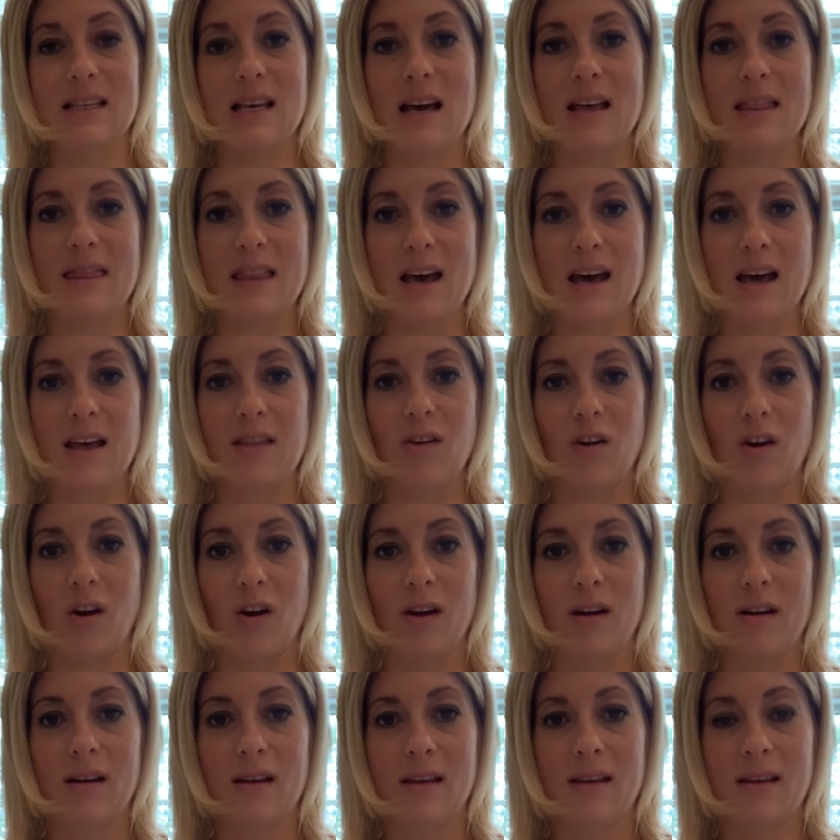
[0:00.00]
on the other.
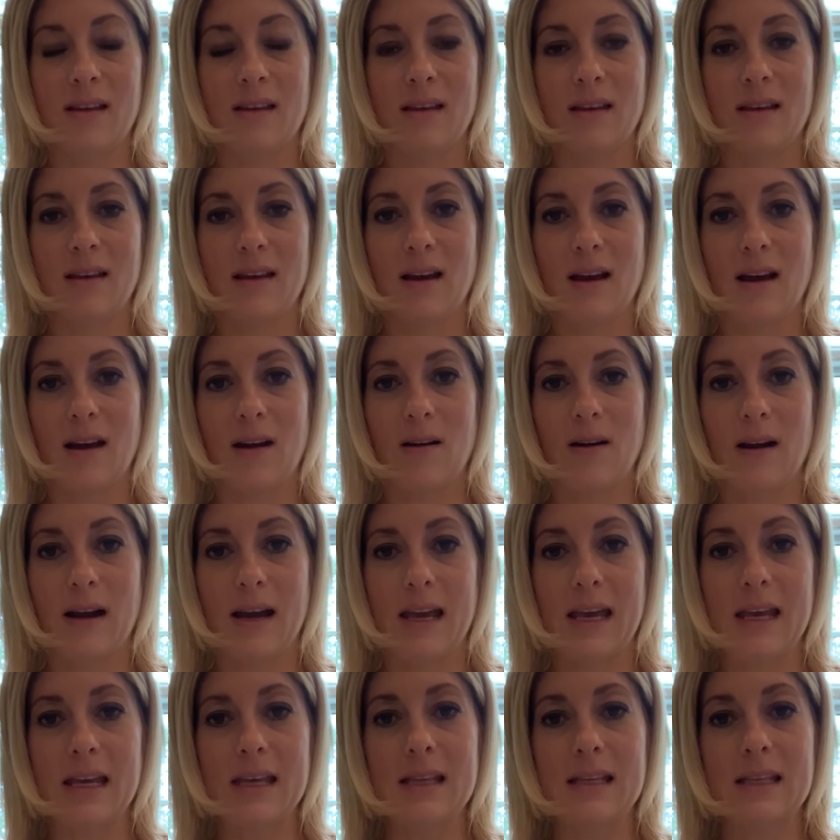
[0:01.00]
All
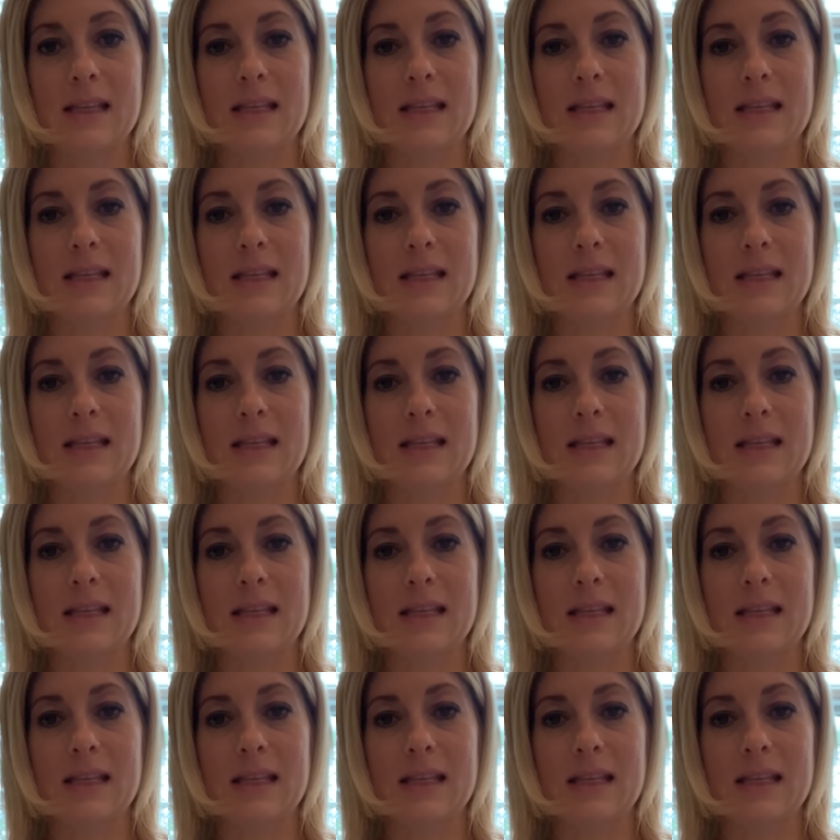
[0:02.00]
right.